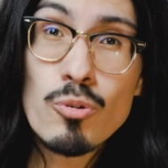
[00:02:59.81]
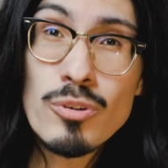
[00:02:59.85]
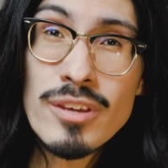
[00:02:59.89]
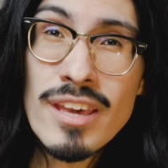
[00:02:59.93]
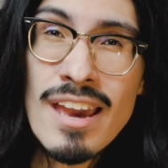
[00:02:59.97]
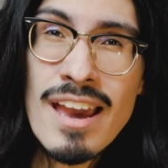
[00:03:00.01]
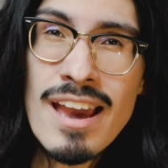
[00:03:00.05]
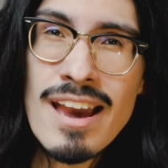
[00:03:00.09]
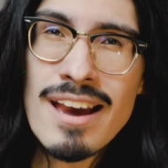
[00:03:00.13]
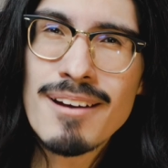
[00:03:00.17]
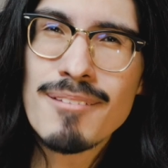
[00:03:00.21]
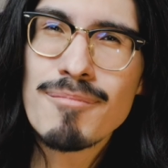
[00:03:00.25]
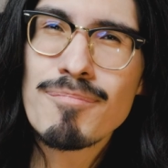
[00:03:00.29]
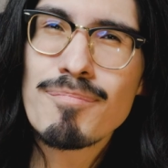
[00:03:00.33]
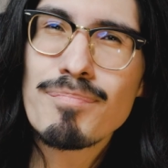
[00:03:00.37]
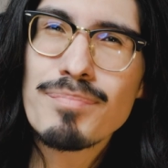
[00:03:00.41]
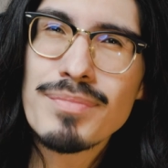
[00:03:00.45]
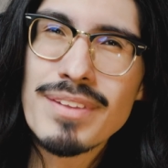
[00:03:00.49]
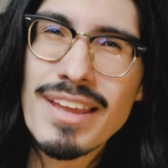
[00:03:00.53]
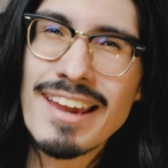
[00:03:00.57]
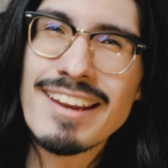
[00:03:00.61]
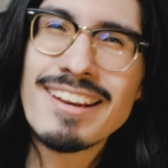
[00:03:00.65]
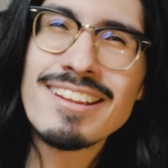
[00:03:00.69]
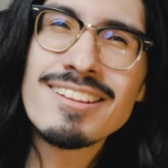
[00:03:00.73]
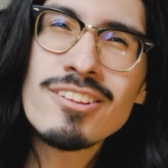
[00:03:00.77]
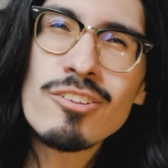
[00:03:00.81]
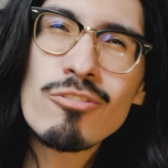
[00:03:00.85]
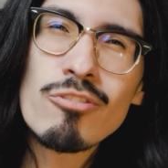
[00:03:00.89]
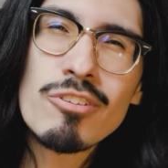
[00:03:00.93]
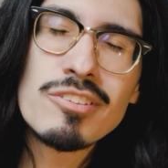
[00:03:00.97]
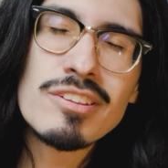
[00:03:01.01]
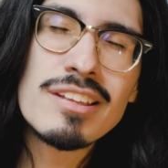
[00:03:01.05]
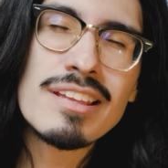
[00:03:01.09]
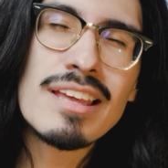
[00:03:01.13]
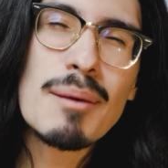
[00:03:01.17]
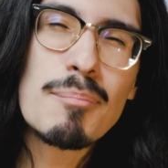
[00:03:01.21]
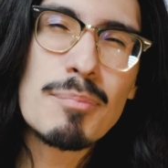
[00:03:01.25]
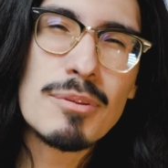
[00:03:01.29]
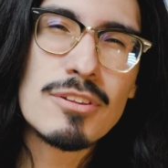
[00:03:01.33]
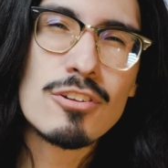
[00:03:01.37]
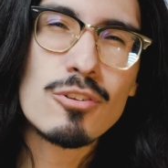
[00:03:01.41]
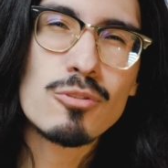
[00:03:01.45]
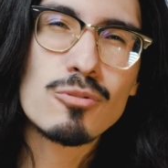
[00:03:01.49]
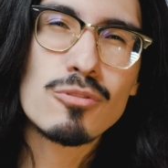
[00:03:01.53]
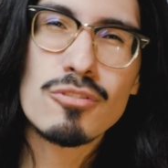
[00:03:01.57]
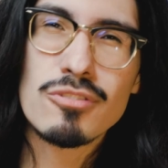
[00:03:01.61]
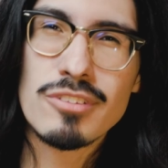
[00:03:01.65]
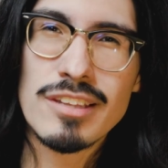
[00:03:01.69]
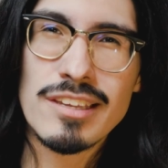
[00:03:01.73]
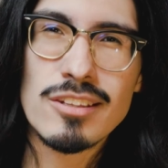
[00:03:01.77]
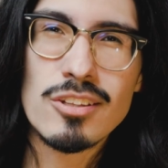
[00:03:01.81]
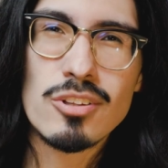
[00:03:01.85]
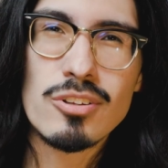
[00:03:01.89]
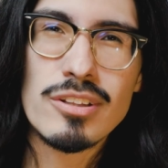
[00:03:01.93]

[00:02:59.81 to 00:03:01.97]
yeah, an interesting episode to say the